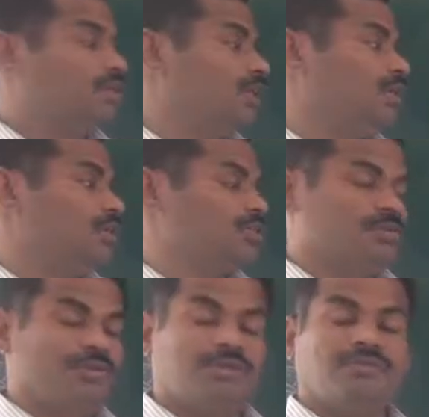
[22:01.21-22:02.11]
Electrons
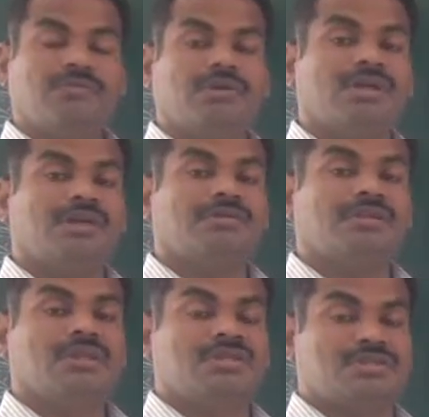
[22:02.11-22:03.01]
moving, we are having
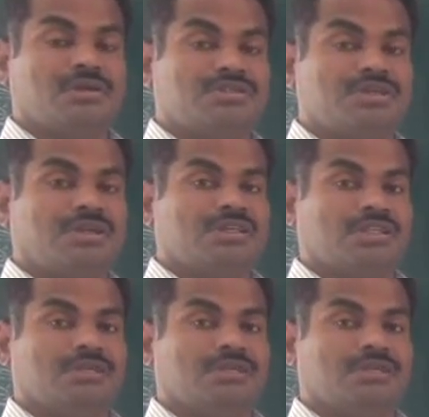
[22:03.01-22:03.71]
the less concentration